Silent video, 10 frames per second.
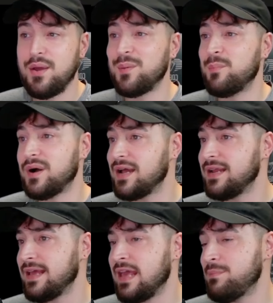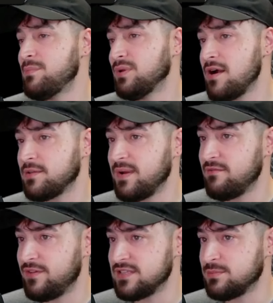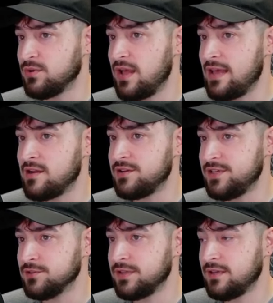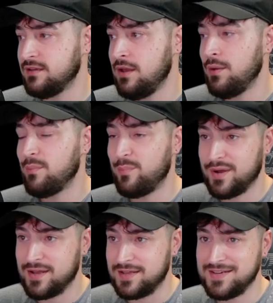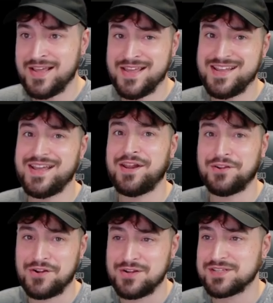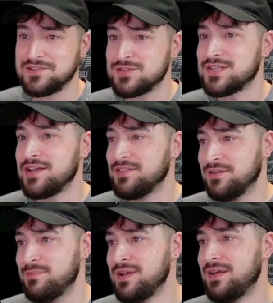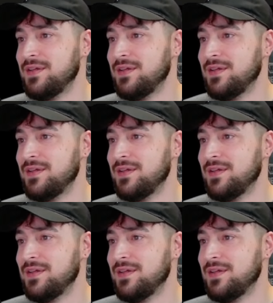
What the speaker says: but it can be blocked by Invincible and Unyielding, but it'll also stun them.